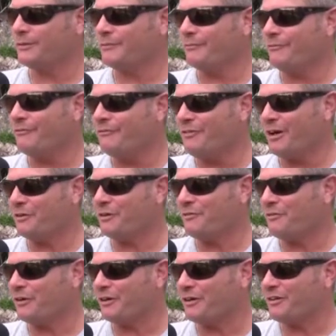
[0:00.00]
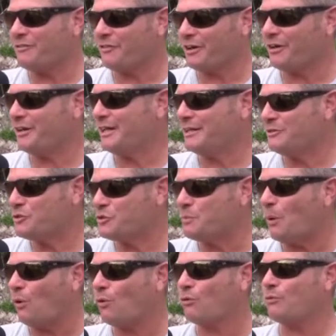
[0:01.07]
very, very, very
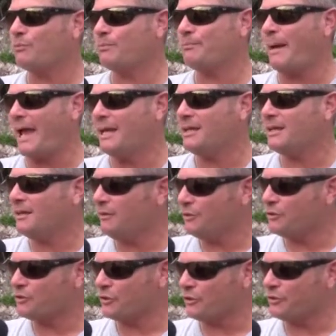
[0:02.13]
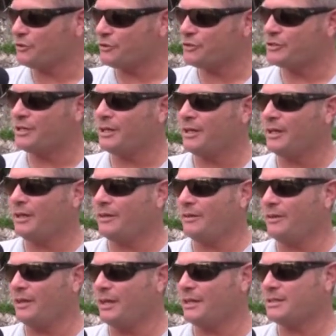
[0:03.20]
small banking in the turns
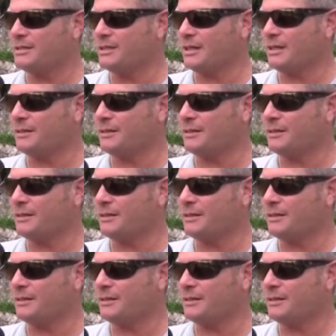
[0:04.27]
that